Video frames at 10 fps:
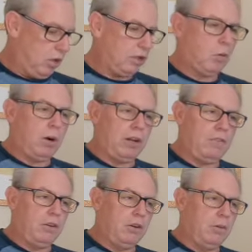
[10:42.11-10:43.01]
quite a
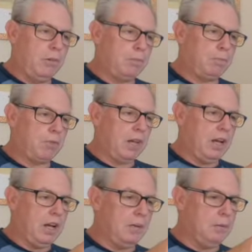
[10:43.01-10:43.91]
few
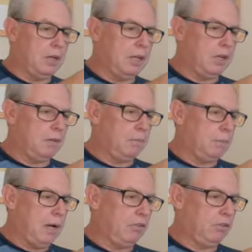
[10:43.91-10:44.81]

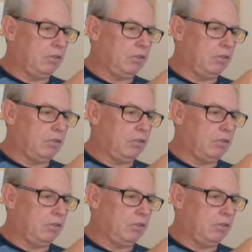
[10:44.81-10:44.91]
mounts,